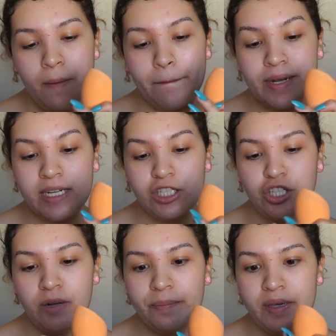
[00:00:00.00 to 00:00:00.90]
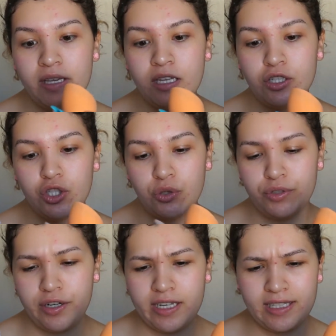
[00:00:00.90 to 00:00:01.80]
but it shouldn't be too
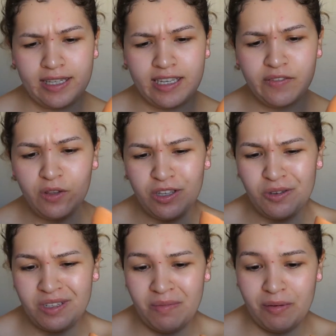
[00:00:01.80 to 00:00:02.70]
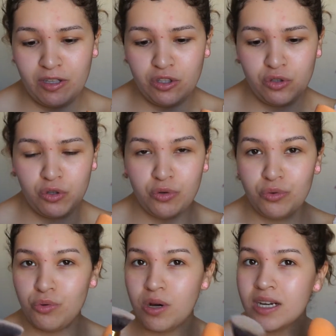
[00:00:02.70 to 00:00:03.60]
dirty because I think I've only used it maybe
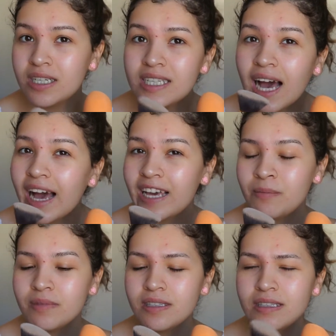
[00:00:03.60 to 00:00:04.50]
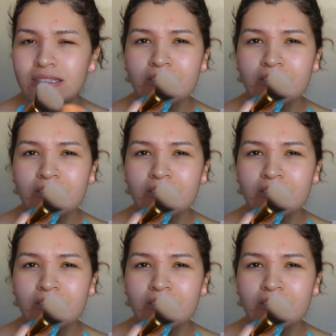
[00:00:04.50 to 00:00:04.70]
2 times.